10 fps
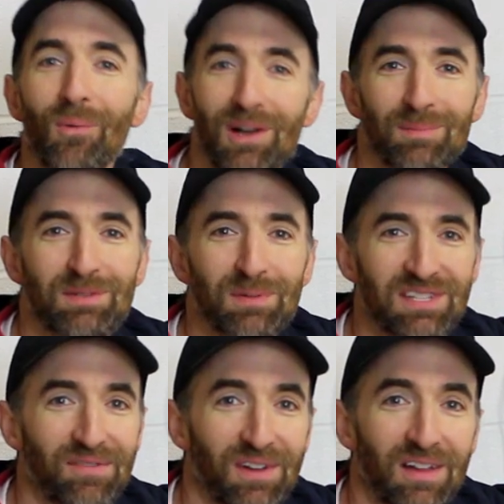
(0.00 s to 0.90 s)
Welcome to
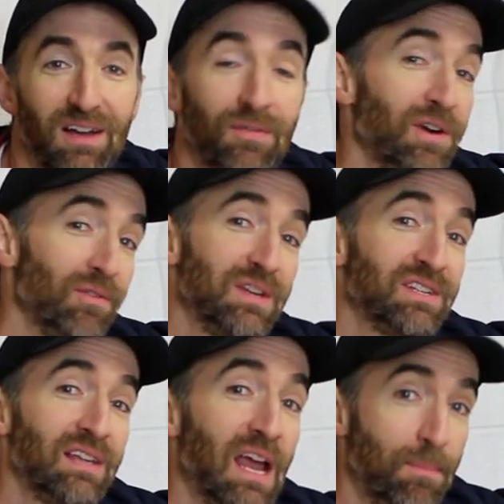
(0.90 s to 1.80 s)
Specific Love. Here
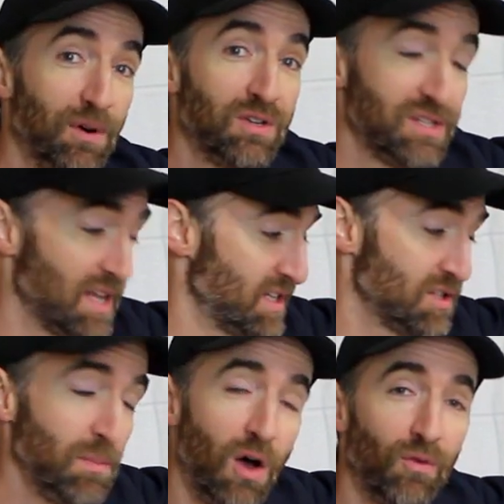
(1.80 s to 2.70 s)
recently I purchased a
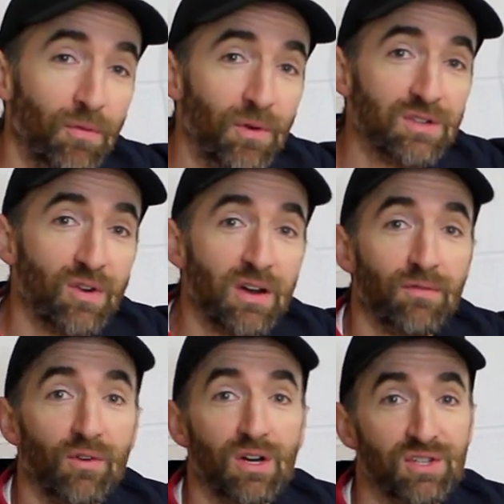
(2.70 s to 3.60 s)
small
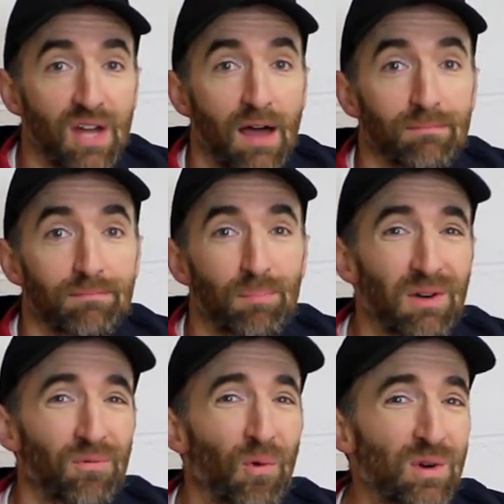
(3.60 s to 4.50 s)
refrigerator for a shop,
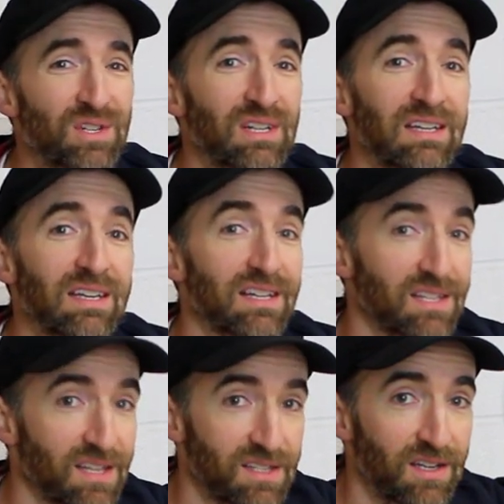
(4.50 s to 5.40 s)
but unfortunately
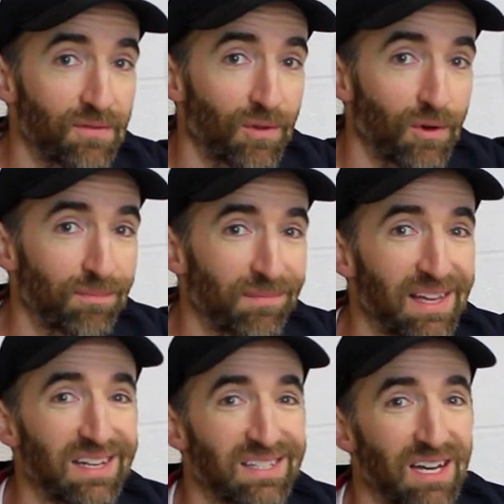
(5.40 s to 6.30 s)
it sits on the floor
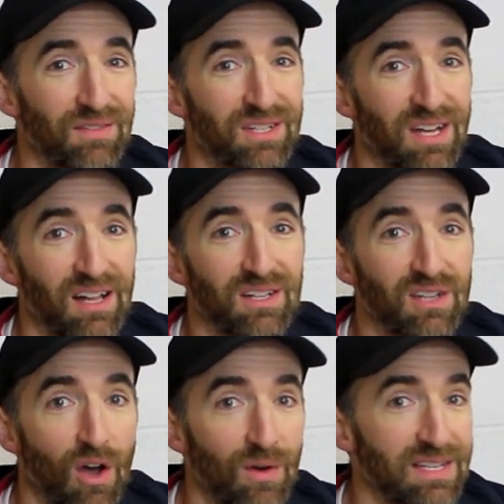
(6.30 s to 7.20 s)
and it's kind of a
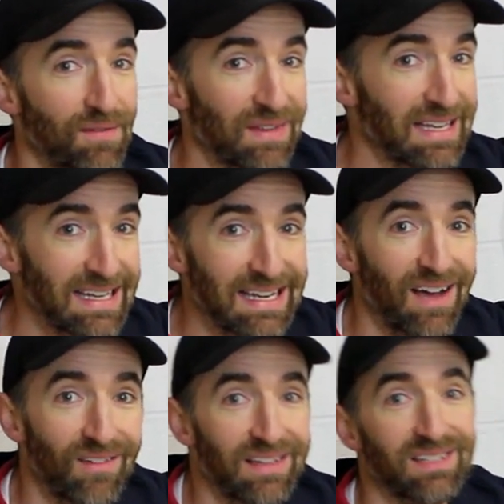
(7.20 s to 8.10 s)
challenge to always have to get
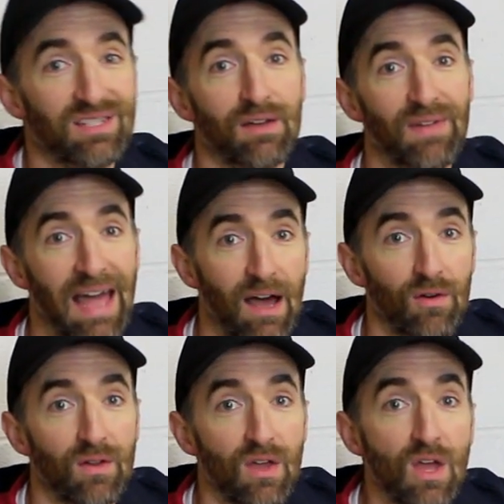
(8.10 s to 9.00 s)
down to get stuff
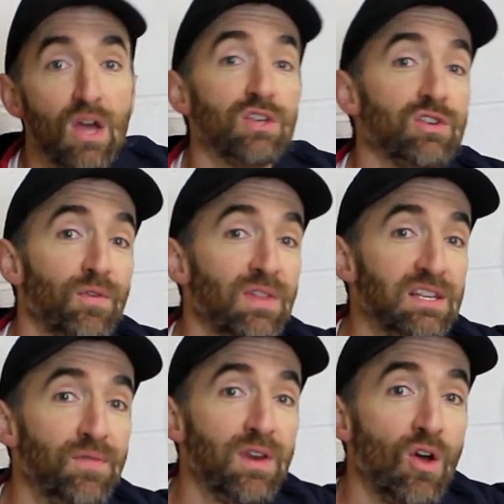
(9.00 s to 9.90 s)
out. So for
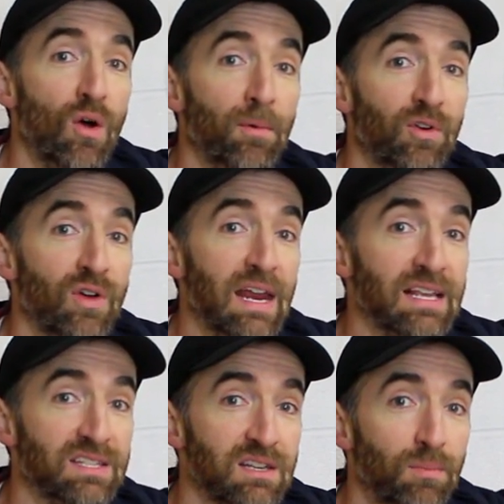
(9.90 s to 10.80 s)
this video, I'm gonna
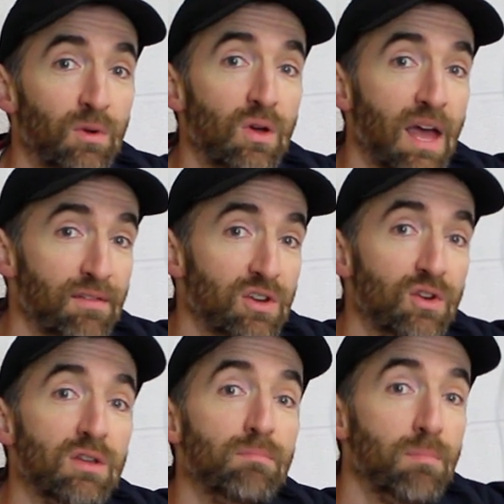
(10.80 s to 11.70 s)
create a simple,
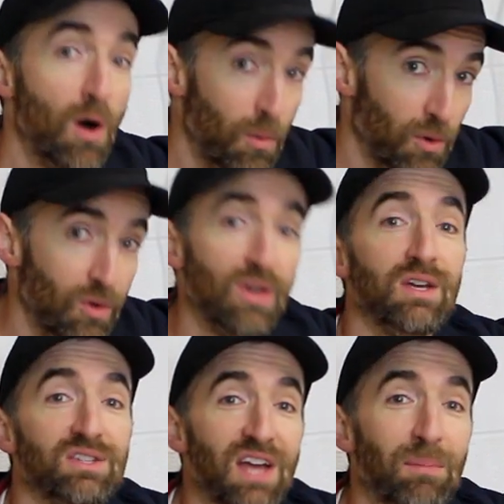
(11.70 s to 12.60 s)
heavy-duty, mobile
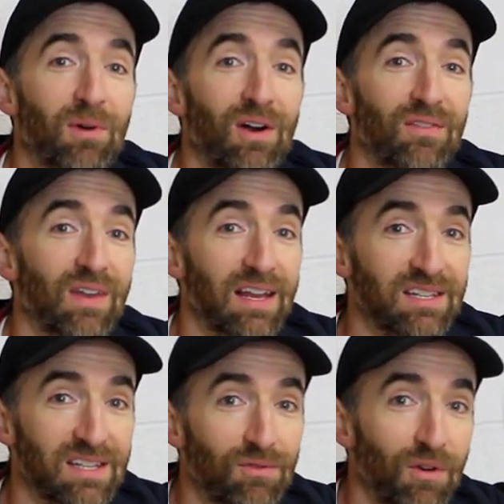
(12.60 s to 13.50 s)
shop cart that I
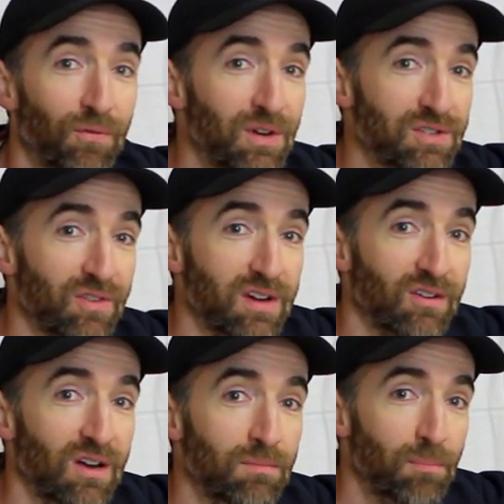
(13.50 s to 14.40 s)
can sit the
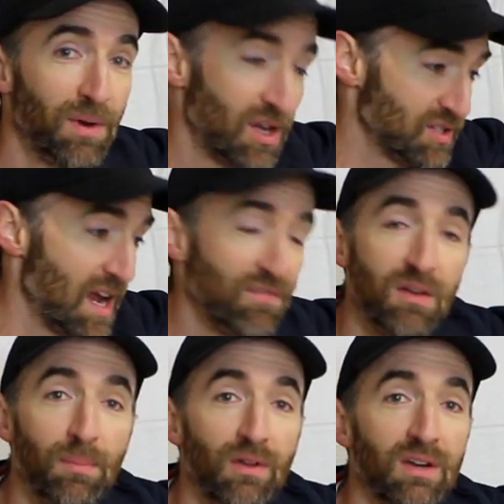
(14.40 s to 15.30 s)
refrigerator on, but also have
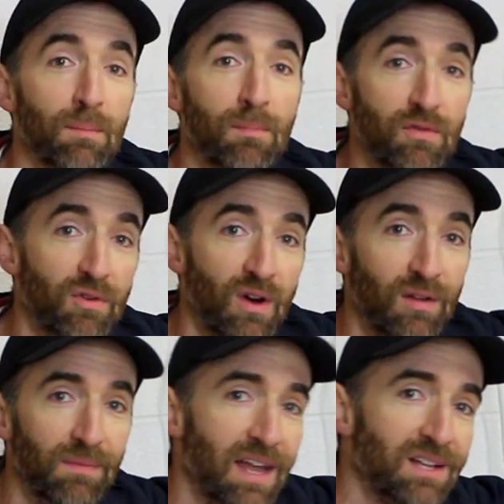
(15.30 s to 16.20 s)
the ability to move it
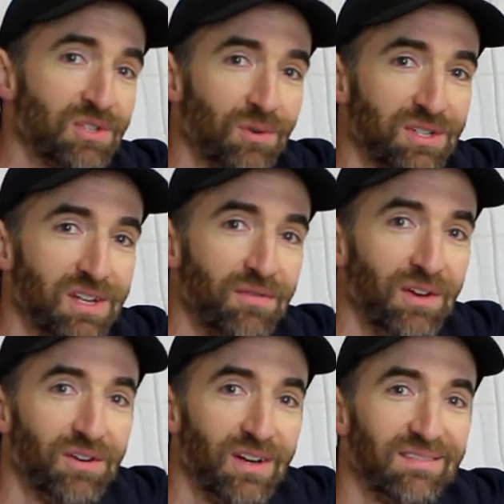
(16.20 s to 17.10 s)
around and store
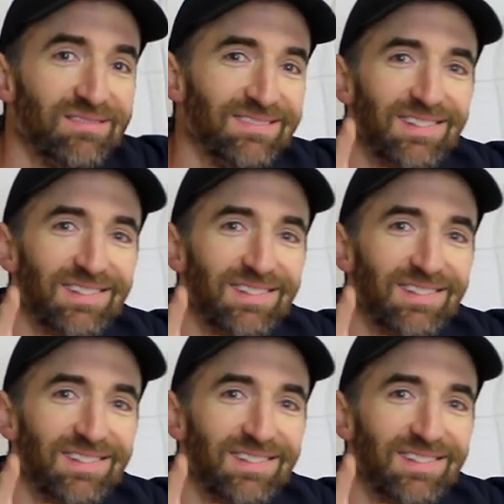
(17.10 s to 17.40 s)
stuff under it.